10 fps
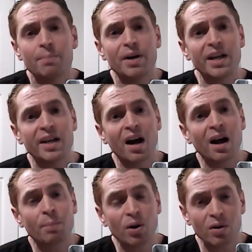but a
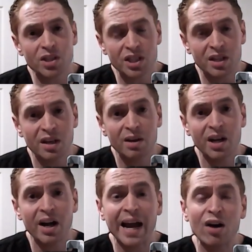young person, a
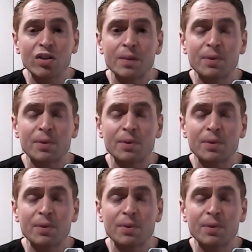young healthy